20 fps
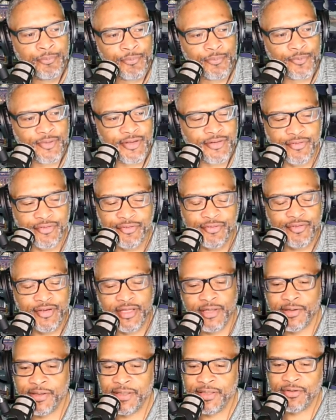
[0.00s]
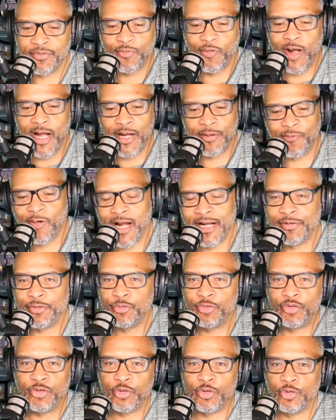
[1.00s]
This is serious. Why? Why
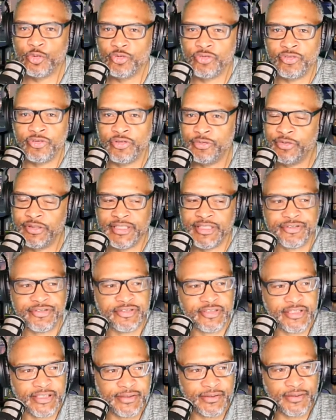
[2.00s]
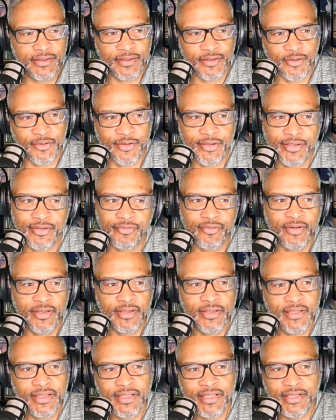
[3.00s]
do dudes do this shit? You know, it's
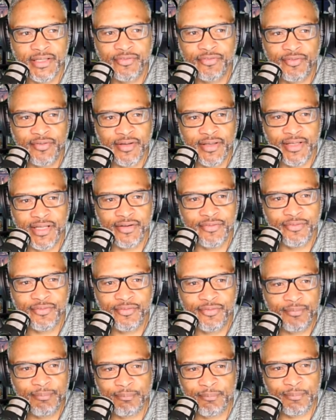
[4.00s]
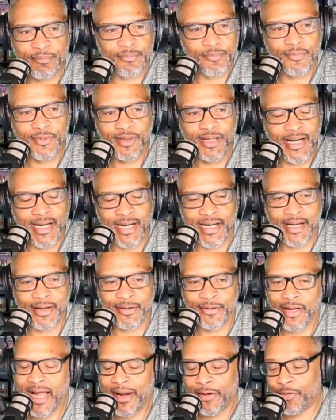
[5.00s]
it's it's. I I
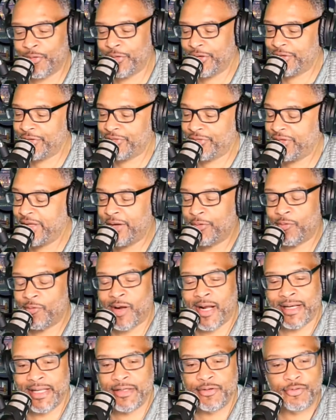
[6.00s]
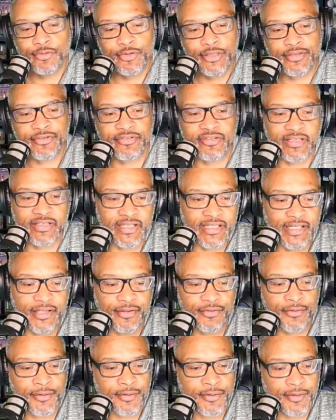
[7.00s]
don't, I don't understand why they do this shit
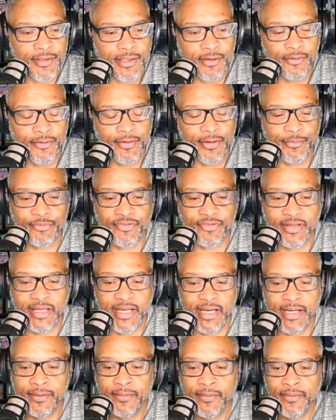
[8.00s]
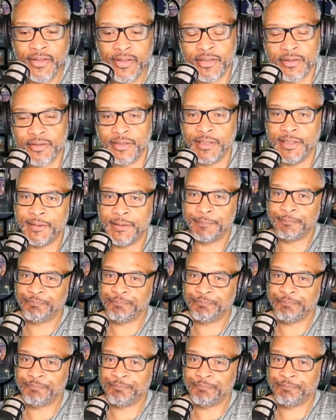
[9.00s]
either. You know what I'm saying? Look,